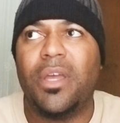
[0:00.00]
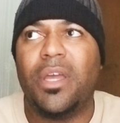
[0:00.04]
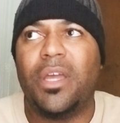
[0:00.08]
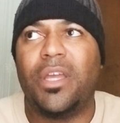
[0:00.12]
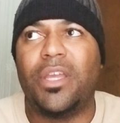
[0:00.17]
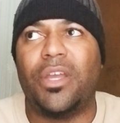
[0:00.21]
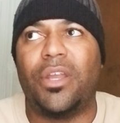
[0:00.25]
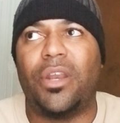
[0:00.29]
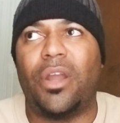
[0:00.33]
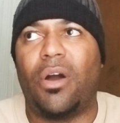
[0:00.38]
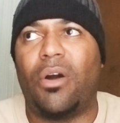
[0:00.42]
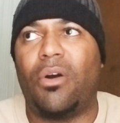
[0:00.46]

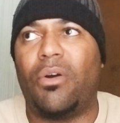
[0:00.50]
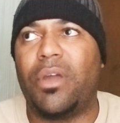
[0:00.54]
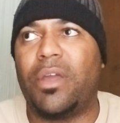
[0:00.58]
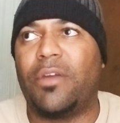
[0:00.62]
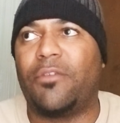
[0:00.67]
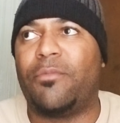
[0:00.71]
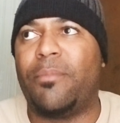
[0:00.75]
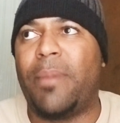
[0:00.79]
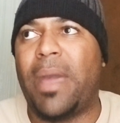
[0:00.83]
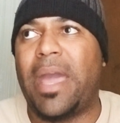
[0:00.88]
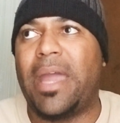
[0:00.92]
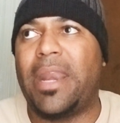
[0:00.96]
You know,
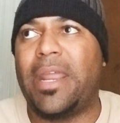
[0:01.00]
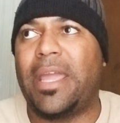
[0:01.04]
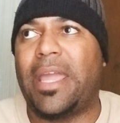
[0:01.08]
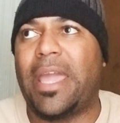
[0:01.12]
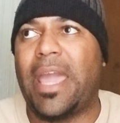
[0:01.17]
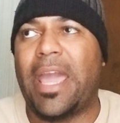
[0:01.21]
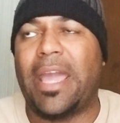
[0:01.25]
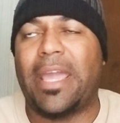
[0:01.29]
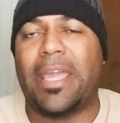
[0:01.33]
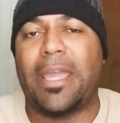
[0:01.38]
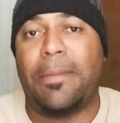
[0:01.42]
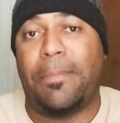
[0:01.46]
if Manny
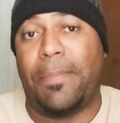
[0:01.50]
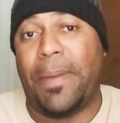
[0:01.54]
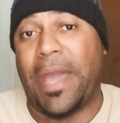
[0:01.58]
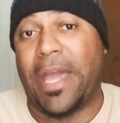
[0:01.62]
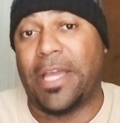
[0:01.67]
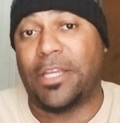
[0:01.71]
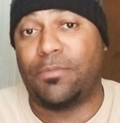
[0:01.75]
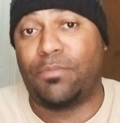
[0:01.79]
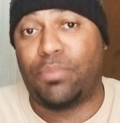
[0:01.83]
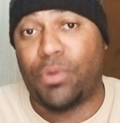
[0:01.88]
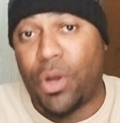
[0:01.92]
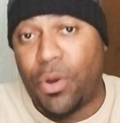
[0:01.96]
can't get
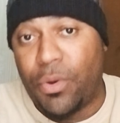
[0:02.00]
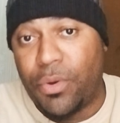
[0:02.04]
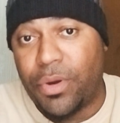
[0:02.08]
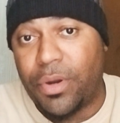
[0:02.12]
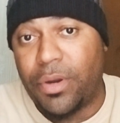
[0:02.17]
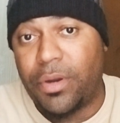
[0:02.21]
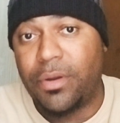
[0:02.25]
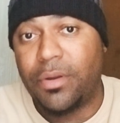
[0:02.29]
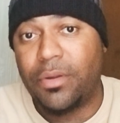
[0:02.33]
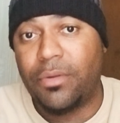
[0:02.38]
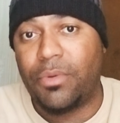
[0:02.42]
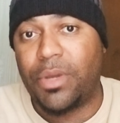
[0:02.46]
past
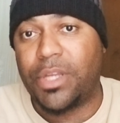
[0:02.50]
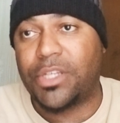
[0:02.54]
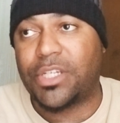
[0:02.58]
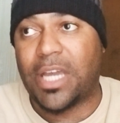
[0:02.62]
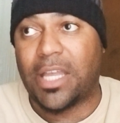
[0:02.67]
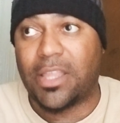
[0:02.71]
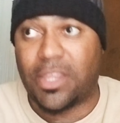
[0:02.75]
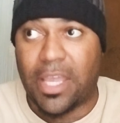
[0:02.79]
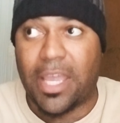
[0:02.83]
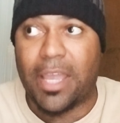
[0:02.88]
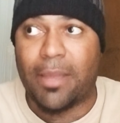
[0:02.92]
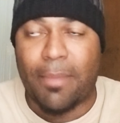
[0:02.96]
Broner, which I
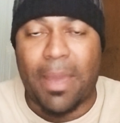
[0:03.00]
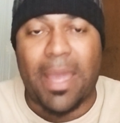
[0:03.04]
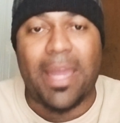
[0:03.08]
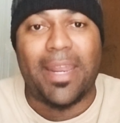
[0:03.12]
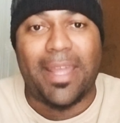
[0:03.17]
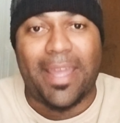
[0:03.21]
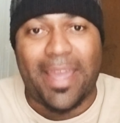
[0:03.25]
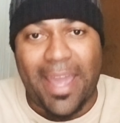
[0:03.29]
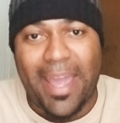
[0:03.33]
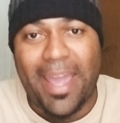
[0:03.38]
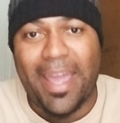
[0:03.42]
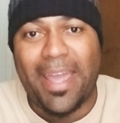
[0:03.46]
think Manny
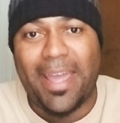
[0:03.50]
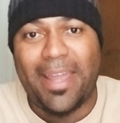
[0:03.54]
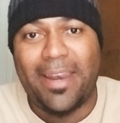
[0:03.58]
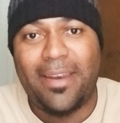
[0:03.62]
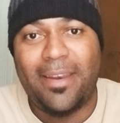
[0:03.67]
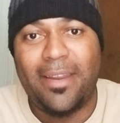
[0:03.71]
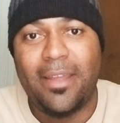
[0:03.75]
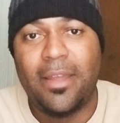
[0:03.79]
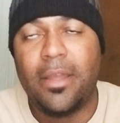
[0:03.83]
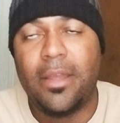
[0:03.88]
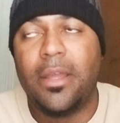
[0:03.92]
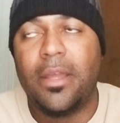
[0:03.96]
can,
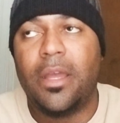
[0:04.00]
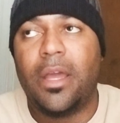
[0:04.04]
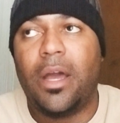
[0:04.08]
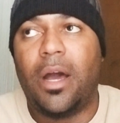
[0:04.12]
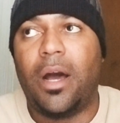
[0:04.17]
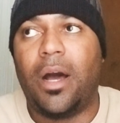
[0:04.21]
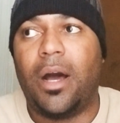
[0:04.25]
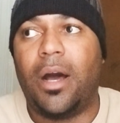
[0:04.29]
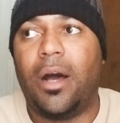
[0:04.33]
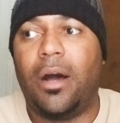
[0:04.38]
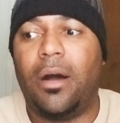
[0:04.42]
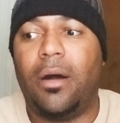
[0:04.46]

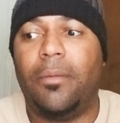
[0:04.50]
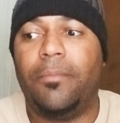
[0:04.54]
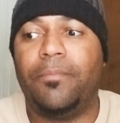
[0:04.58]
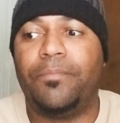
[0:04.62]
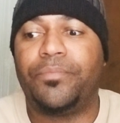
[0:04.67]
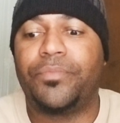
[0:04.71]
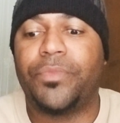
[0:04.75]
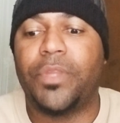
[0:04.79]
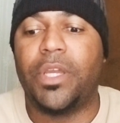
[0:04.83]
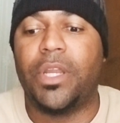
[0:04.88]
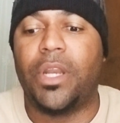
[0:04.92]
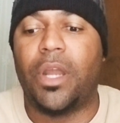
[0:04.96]
um,
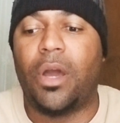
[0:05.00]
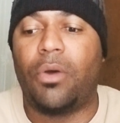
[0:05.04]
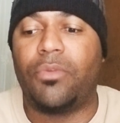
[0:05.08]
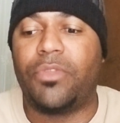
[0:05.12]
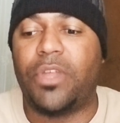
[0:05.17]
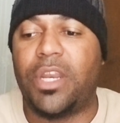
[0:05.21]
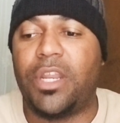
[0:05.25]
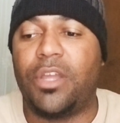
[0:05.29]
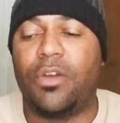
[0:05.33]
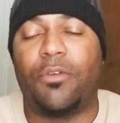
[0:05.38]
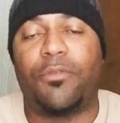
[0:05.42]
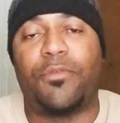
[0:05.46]
you know,
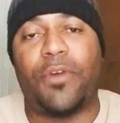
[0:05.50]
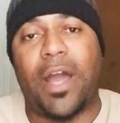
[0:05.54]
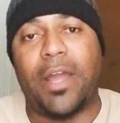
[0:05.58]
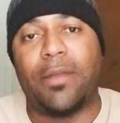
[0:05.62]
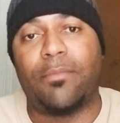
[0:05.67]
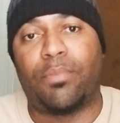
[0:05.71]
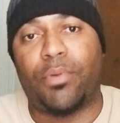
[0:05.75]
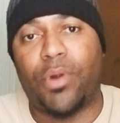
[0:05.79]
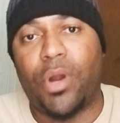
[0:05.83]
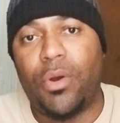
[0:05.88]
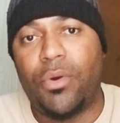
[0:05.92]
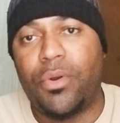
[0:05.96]
then he'll
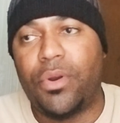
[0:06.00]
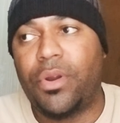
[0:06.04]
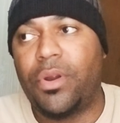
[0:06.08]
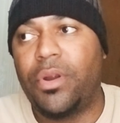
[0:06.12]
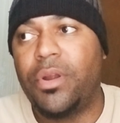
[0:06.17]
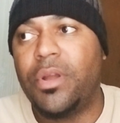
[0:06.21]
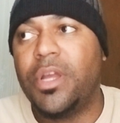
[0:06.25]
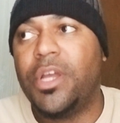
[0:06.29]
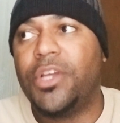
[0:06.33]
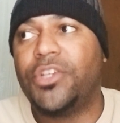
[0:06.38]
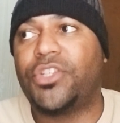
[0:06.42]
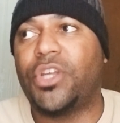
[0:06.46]
fight Broner.
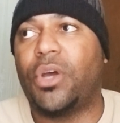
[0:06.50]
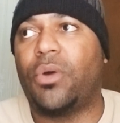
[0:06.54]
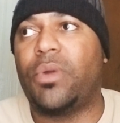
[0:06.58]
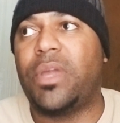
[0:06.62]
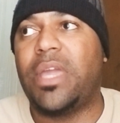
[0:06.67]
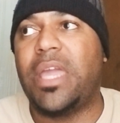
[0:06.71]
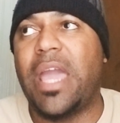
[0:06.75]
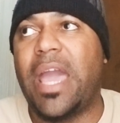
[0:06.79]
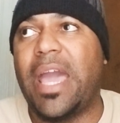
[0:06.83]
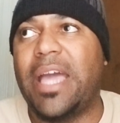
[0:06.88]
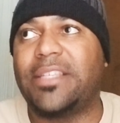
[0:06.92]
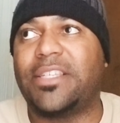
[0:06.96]
So
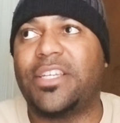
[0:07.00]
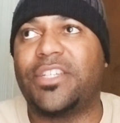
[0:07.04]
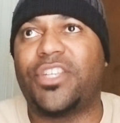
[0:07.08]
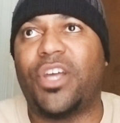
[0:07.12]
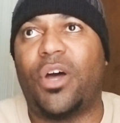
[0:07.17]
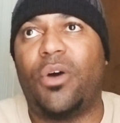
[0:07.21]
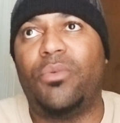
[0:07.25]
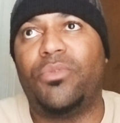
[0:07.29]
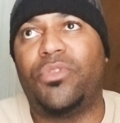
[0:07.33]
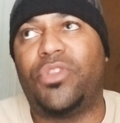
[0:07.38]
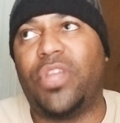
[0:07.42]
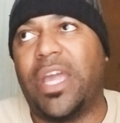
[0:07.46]
he has his
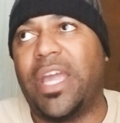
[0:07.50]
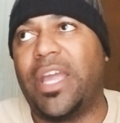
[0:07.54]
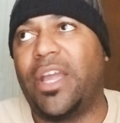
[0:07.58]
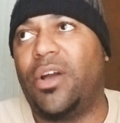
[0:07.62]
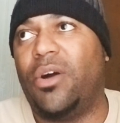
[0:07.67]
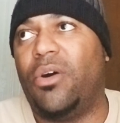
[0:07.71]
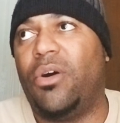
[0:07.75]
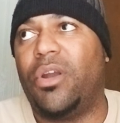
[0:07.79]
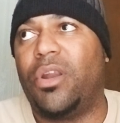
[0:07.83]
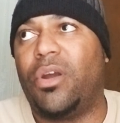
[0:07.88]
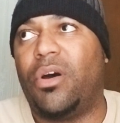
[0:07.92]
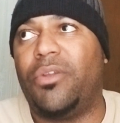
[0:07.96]
own thing
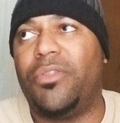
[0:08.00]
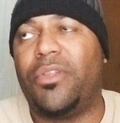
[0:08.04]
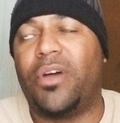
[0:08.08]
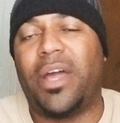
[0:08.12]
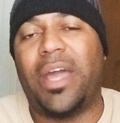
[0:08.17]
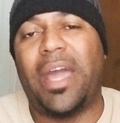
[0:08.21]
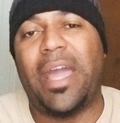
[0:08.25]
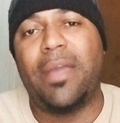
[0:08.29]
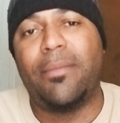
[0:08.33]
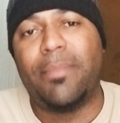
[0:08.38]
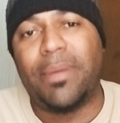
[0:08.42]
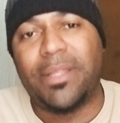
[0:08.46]
going on the
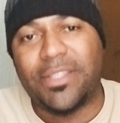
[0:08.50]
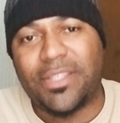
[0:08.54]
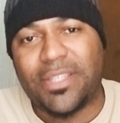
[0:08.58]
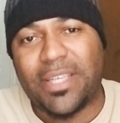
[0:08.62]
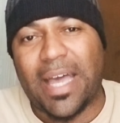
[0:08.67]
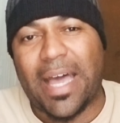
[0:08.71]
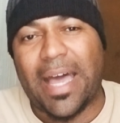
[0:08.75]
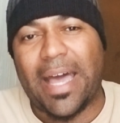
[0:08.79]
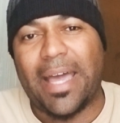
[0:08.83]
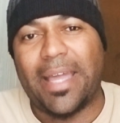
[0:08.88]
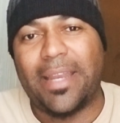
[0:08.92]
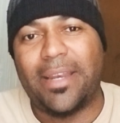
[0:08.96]
Haymon
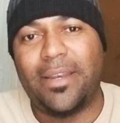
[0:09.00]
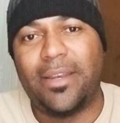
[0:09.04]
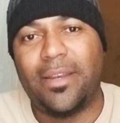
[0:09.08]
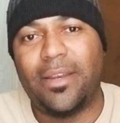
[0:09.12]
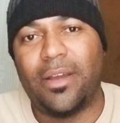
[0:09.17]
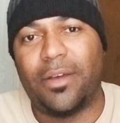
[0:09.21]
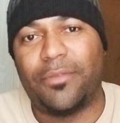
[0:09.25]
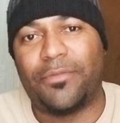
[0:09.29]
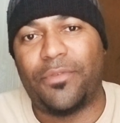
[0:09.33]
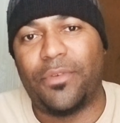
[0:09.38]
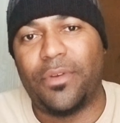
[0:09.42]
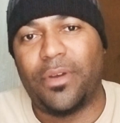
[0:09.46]
side
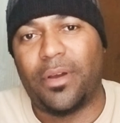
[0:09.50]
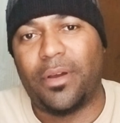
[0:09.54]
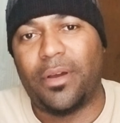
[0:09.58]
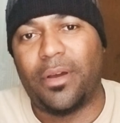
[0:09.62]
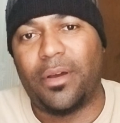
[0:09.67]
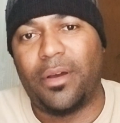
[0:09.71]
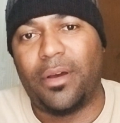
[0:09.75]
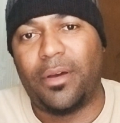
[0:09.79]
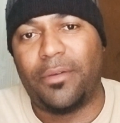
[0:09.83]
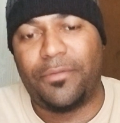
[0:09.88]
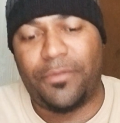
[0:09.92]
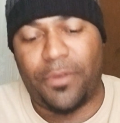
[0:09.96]
of, uh,
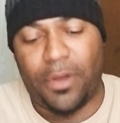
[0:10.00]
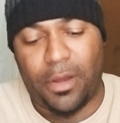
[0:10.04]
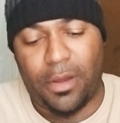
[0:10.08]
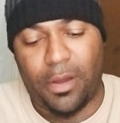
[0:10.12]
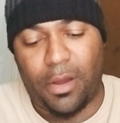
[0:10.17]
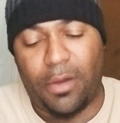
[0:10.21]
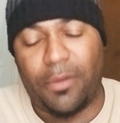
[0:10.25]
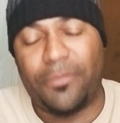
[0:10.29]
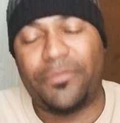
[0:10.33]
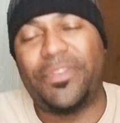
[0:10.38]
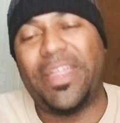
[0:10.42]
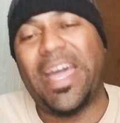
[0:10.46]
of, of,
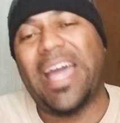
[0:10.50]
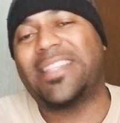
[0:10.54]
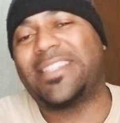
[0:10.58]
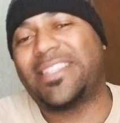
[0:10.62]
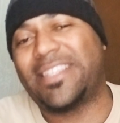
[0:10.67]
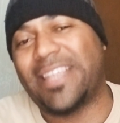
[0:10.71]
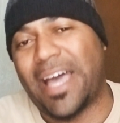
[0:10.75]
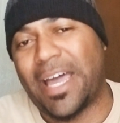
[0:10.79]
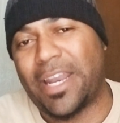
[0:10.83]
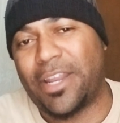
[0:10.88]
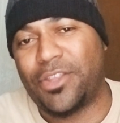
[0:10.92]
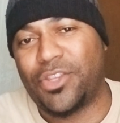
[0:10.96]
uh, of that
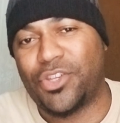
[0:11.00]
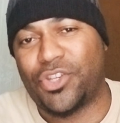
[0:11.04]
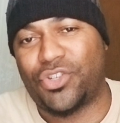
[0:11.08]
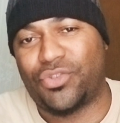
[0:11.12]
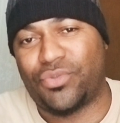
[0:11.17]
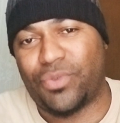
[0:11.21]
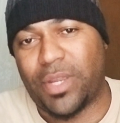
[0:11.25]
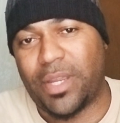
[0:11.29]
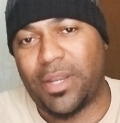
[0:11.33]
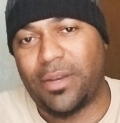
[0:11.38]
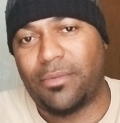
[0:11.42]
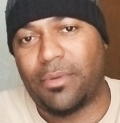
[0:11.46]
side of the
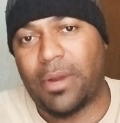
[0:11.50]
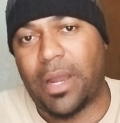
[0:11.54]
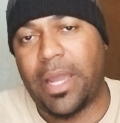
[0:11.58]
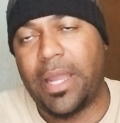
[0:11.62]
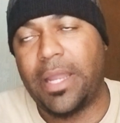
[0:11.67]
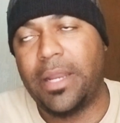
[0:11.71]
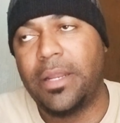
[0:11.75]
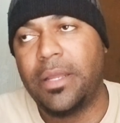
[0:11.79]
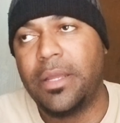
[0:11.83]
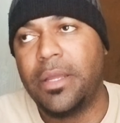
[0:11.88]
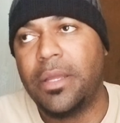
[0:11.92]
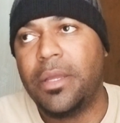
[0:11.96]
street,
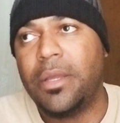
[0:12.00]
right?